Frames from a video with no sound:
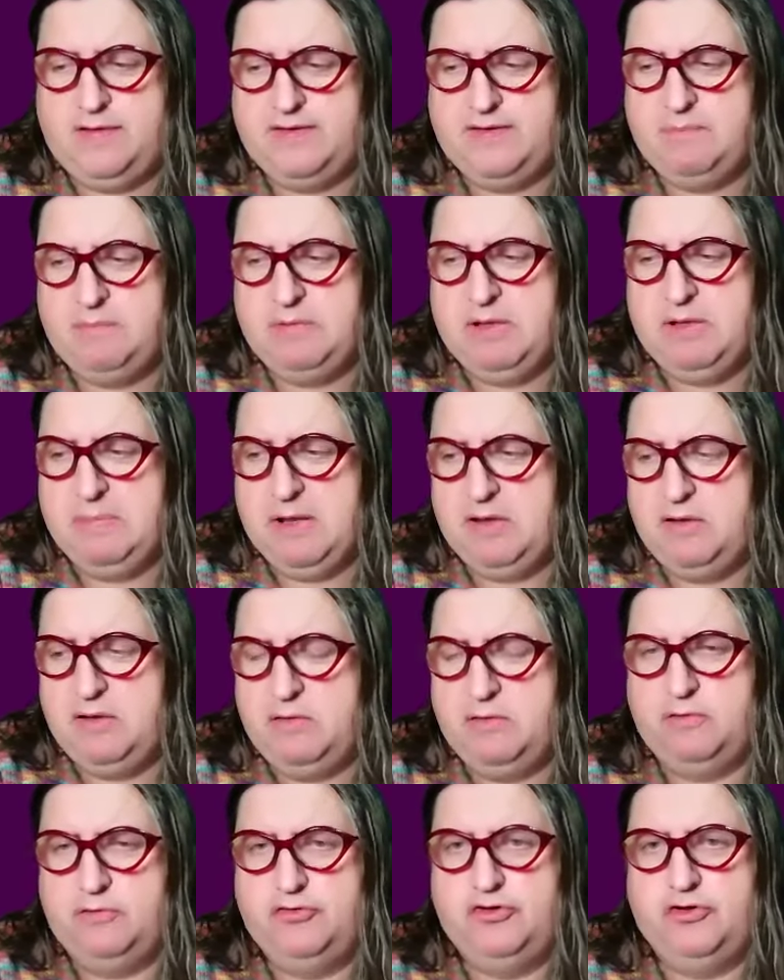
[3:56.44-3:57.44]
us a bit about
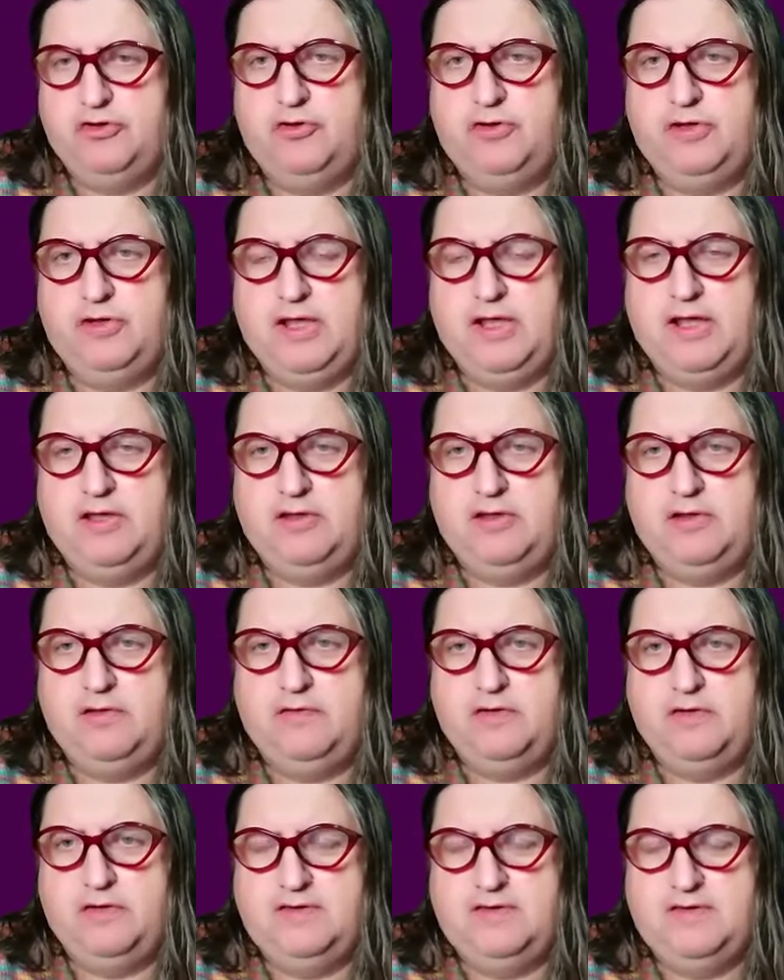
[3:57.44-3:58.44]
your journey at
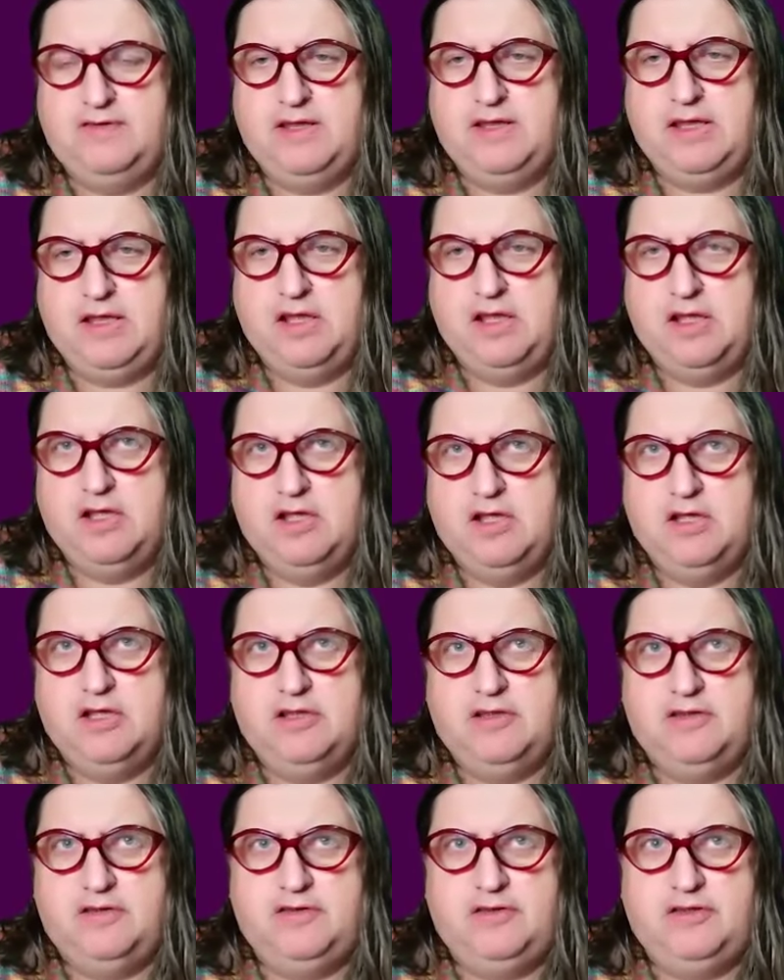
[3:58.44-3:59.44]
university.
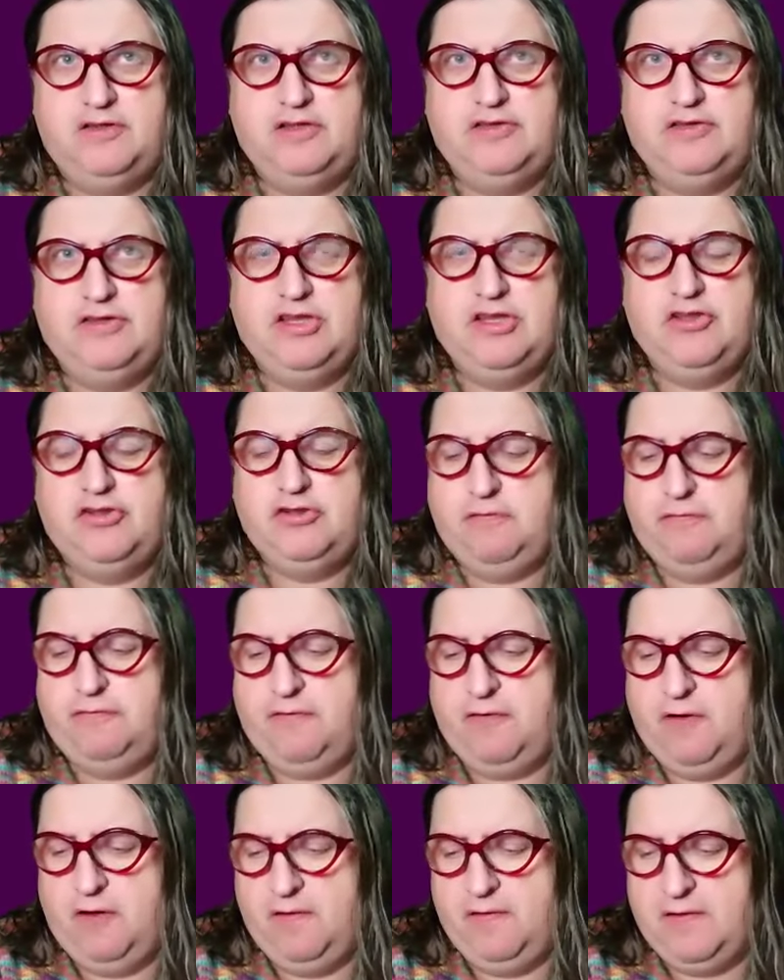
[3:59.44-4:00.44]
Did you
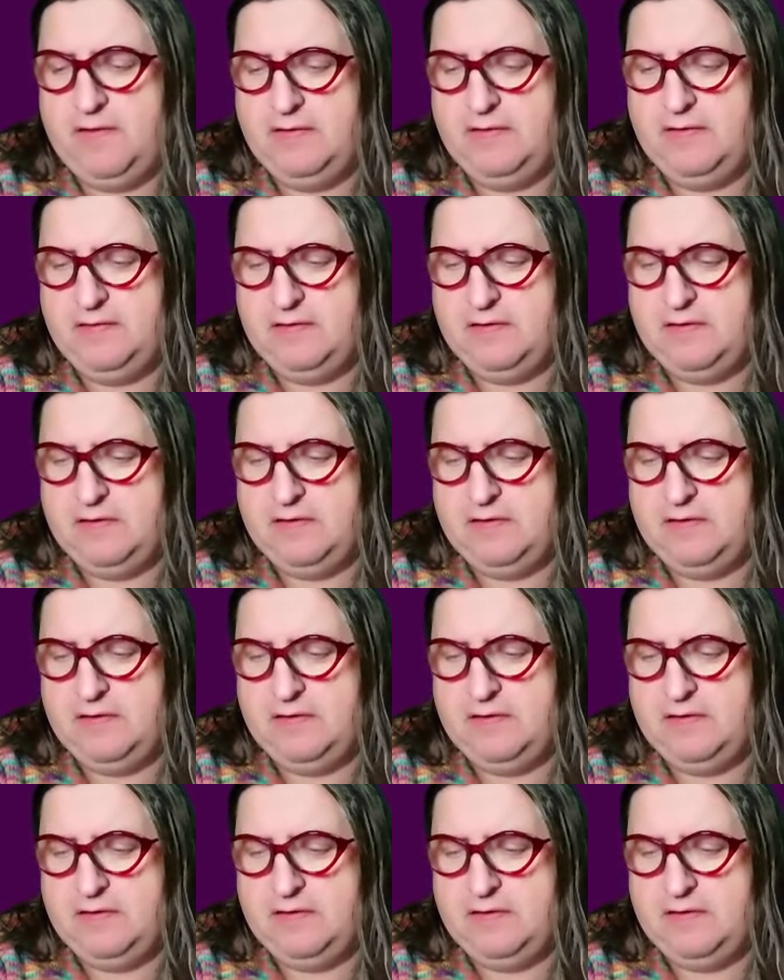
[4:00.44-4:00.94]
find that